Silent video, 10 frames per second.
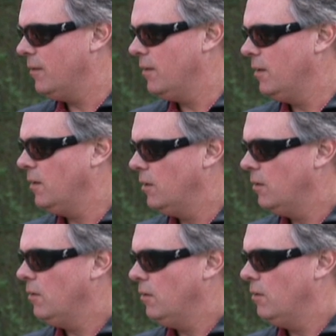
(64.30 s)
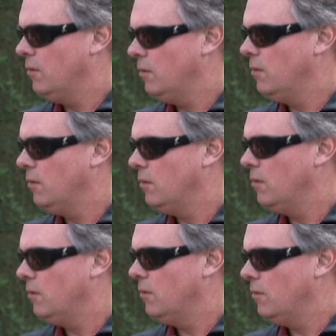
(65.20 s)

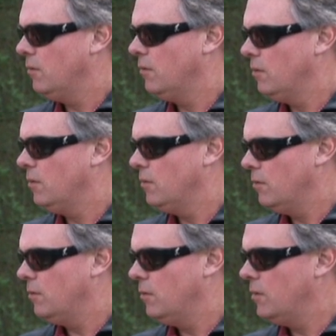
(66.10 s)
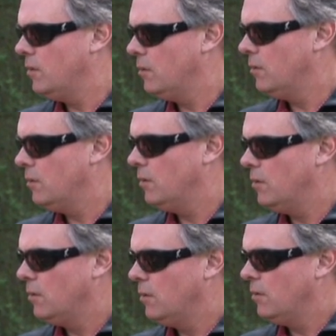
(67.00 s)

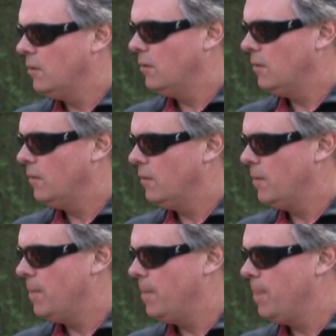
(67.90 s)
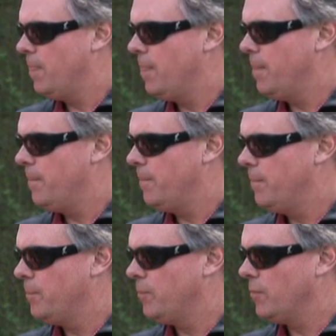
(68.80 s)

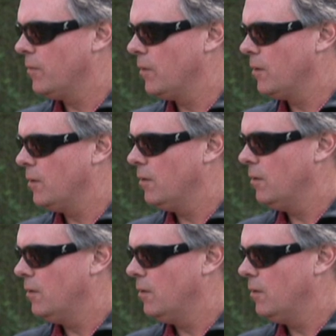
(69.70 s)
[no speech]